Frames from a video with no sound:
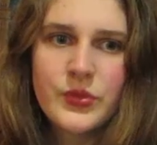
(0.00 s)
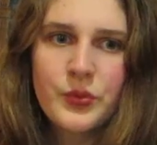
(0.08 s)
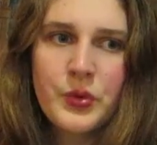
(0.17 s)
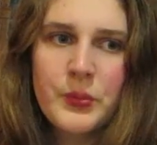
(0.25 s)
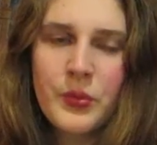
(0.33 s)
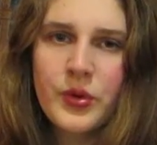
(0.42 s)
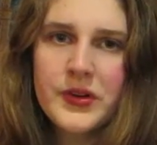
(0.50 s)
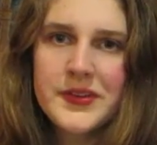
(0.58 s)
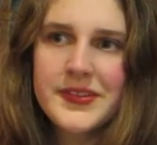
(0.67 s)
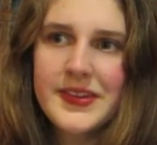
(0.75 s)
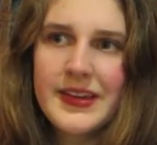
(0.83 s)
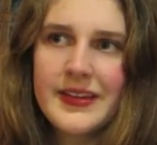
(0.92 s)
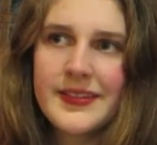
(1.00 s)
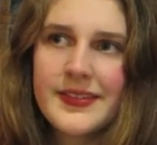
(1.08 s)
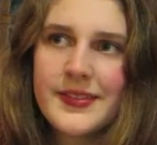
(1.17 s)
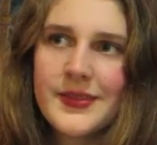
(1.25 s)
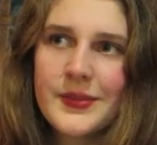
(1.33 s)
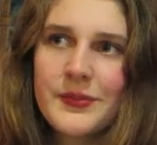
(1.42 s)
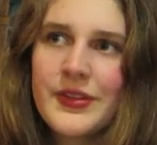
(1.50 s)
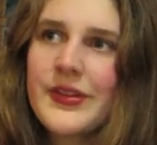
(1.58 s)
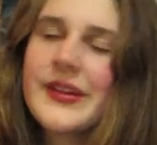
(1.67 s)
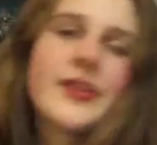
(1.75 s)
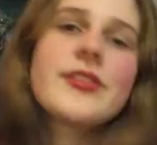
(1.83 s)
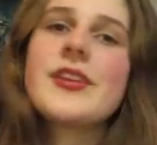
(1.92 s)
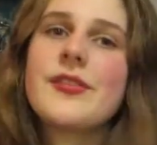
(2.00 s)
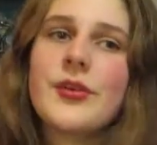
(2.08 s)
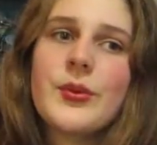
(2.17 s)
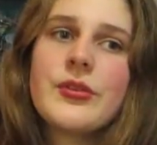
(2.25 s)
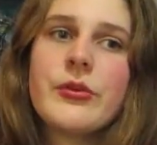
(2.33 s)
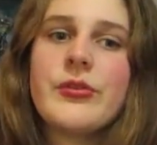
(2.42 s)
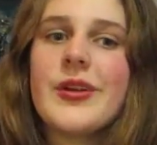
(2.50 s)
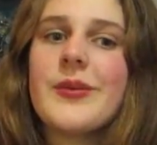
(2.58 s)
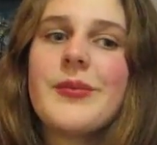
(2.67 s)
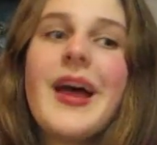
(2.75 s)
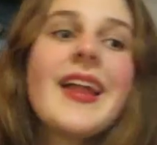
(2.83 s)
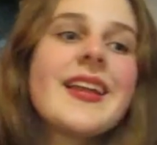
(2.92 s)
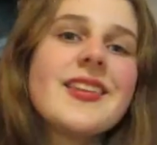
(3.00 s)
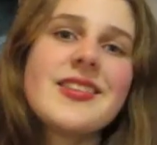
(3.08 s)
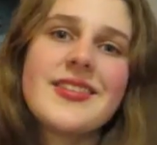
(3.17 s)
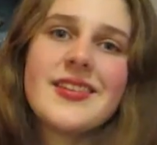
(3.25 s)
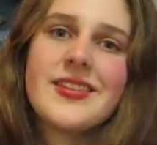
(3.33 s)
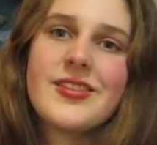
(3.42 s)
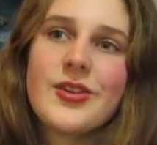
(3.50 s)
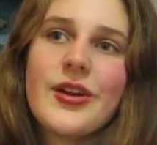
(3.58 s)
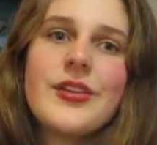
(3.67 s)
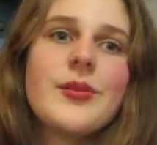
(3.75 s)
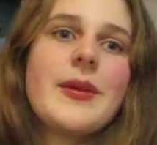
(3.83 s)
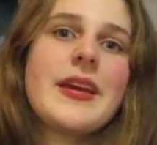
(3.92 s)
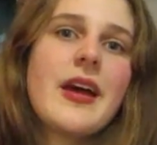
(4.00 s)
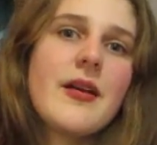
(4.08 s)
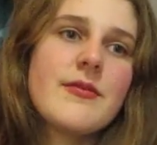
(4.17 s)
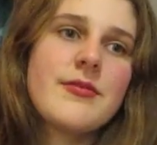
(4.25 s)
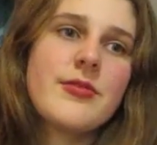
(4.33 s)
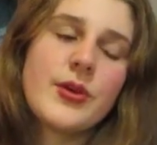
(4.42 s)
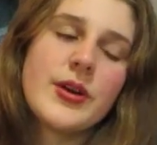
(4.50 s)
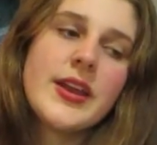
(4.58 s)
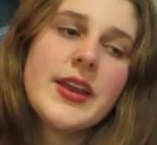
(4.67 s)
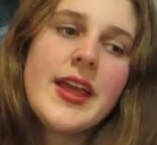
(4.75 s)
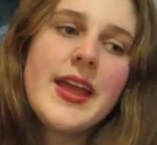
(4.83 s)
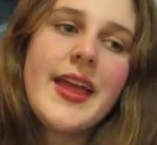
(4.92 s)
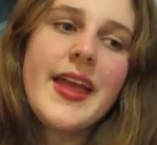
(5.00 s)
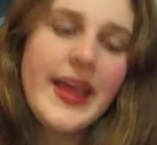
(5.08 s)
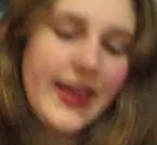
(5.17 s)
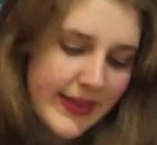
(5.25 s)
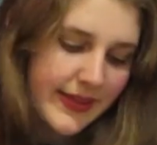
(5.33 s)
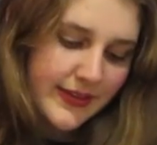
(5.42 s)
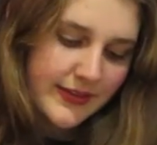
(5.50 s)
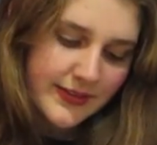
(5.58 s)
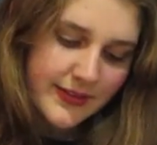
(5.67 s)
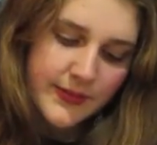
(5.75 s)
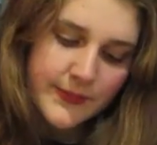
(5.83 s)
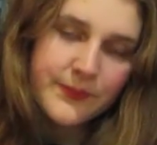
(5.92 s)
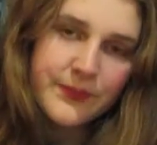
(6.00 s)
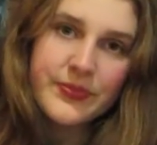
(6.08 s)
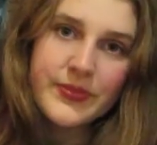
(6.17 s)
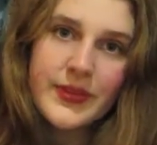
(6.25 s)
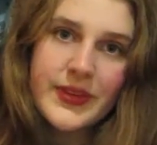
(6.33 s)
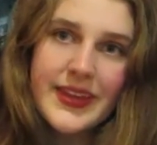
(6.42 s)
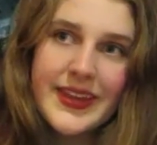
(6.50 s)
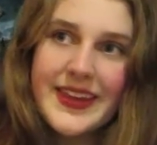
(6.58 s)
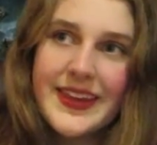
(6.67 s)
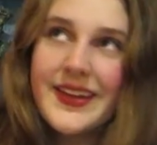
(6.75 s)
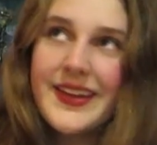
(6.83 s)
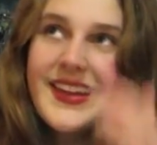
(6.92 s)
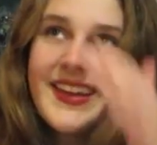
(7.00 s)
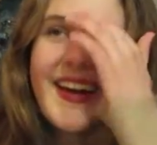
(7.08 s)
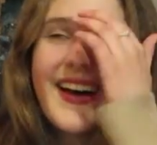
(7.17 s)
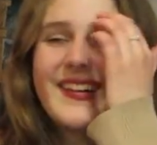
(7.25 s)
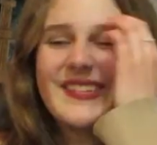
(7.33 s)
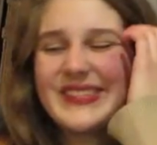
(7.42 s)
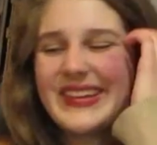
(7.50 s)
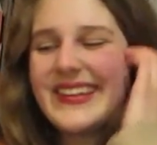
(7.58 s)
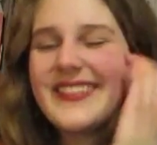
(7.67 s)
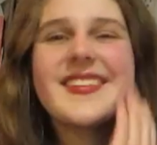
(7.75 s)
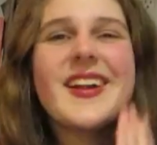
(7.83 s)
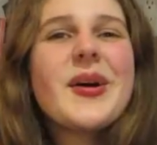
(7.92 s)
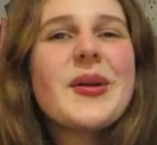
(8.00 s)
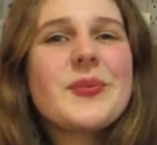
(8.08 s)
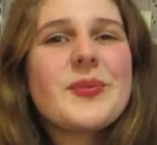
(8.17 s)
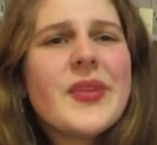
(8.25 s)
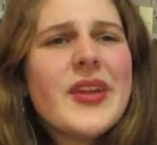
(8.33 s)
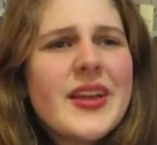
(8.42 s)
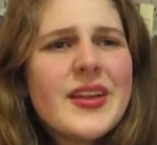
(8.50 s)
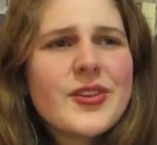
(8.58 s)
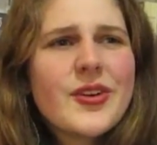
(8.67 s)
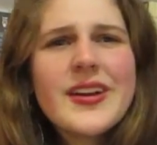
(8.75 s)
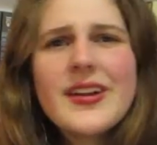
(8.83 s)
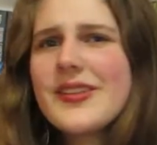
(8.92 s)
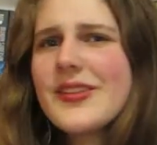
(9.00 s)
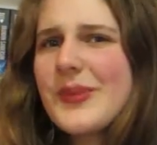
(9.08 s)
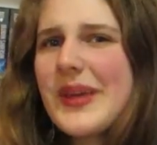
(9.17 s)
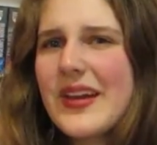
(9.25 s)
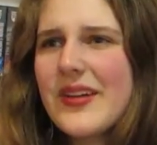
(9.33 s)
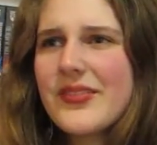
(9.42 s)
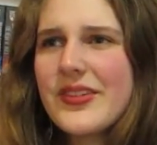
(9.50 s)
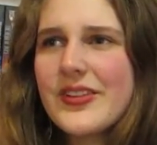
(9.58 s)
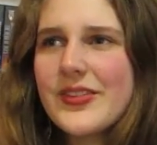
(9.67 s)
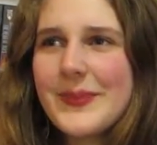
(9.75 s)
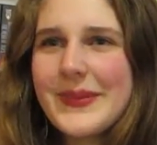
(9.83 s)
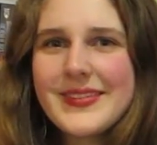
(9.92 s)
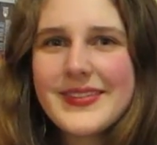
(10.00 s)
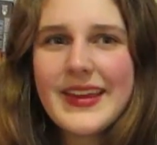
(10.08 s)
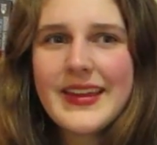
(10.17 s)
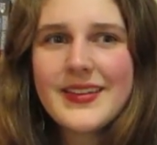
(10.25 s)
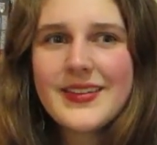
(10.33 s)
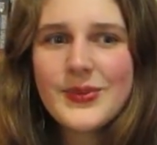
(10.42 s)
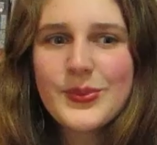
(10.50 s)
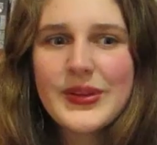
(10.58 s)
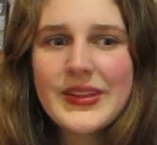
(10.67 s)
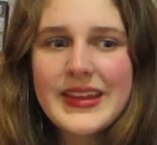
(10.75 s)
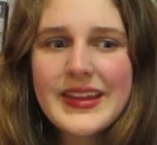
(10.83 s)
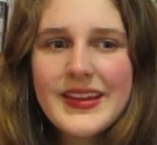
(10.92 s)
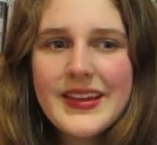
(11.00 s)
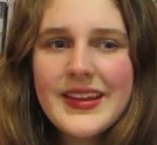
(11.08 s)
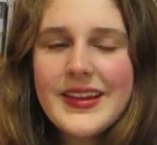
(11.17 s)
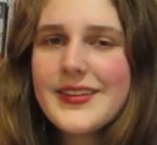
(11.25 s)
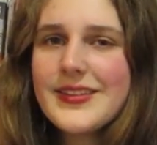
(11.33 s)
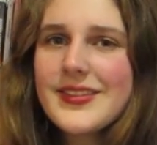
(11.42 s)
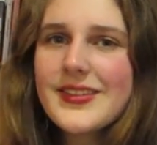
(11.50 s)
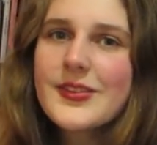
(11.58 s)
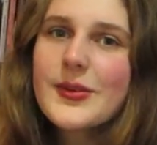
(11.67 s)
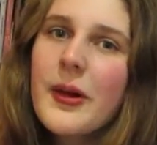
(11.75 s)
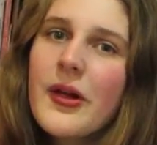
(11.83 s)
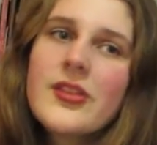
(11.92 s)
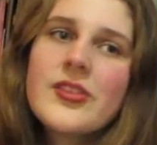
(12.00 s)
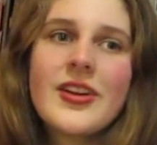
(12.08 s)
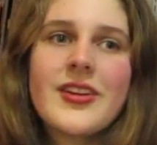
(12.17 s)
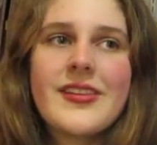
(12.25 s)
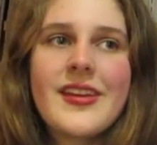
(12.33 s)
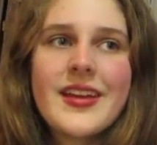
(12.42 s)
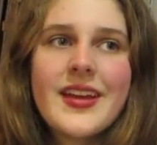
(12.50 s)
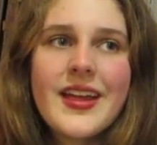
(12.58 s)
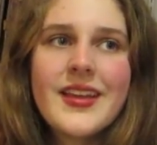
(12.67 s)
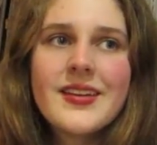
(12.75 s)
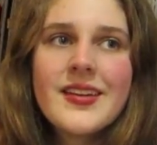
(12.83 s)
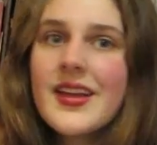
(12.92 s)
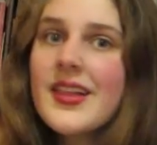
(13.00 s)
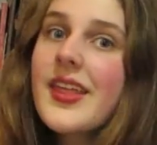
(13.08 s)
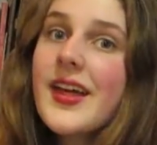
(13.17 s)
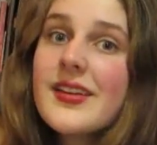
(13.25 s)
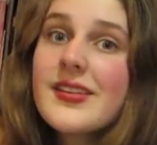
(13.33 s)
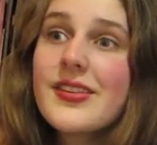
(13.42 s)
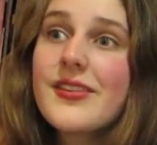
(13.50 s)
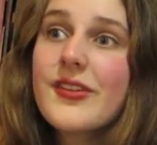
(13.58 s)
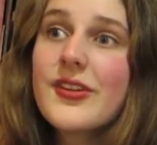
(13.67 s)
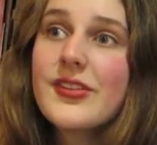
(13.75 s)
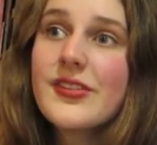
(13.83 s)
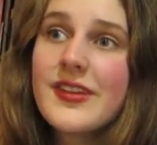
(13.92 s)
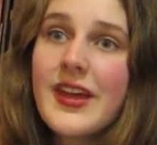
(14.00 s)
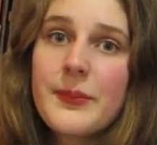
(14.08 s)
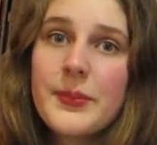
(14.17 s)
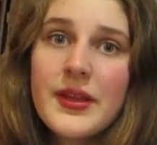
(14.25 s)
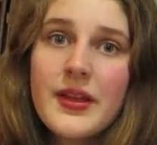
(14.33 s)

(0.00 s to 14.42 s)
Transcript: Remorse is feeling guilty for what you've done. Penance is trying to make up for it. And he's not trying to make up for his mistakes, really. He's just apologizing. And that is the first step.